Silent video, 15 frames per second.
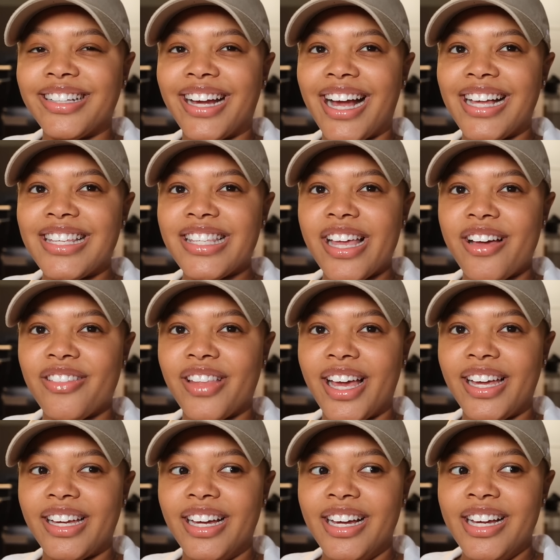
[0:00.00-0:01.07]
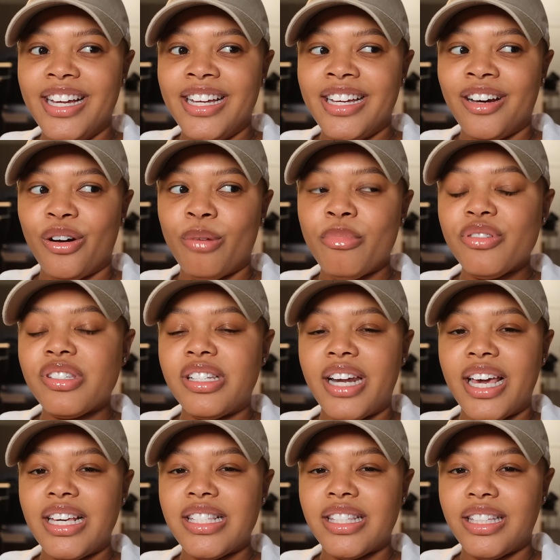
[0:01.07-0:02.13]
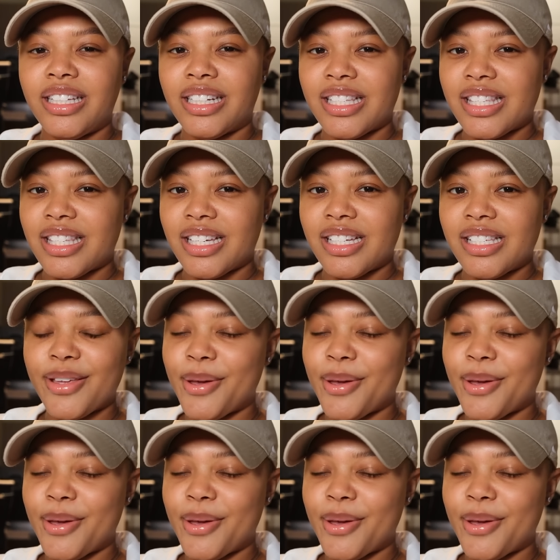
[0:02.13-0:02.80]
Like I sound like almost nasally in a sense.